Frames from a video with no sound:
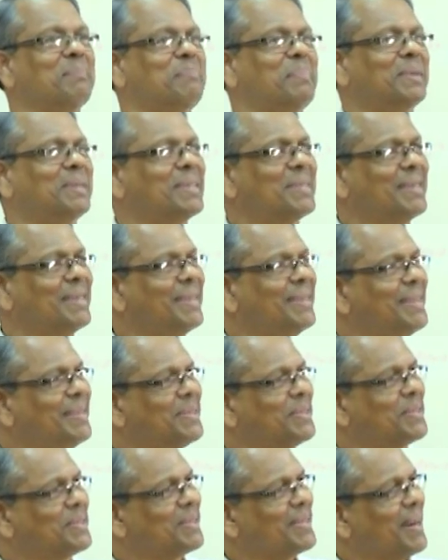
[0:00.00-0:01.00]
To be a big
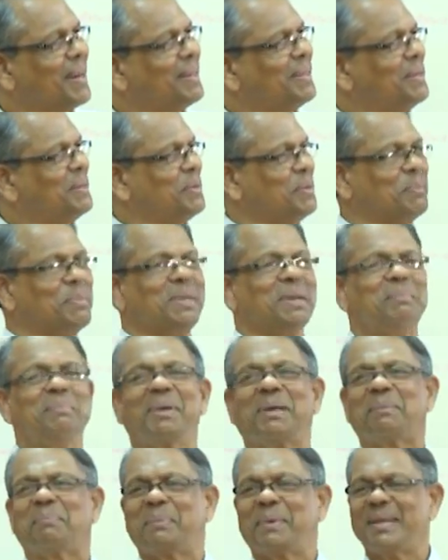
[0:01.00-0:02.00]
person in
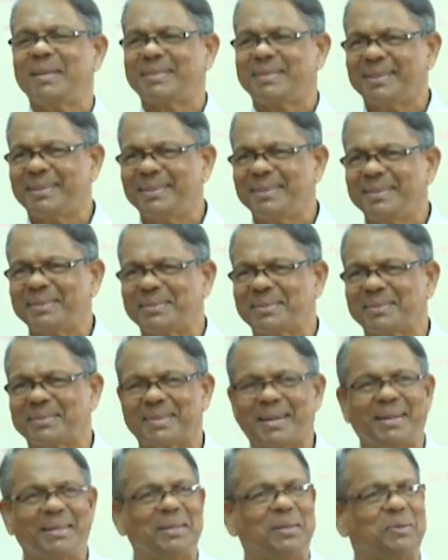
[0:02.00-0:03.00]
society, to be a big
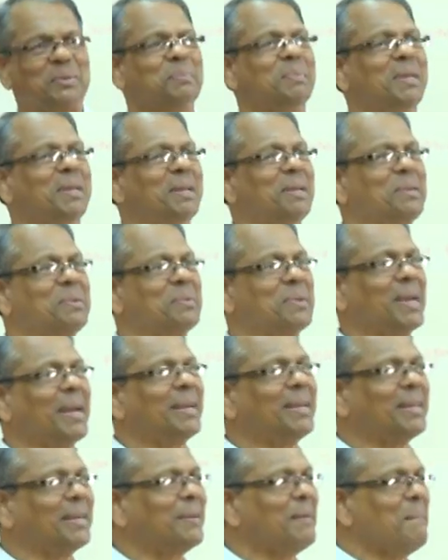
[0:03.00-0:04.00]
preacher in society, to
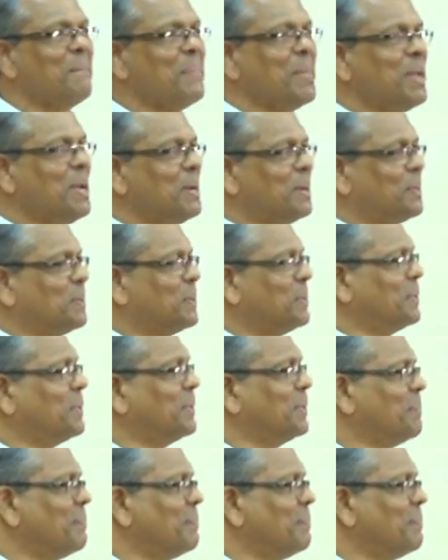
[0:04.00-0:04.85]
be educated,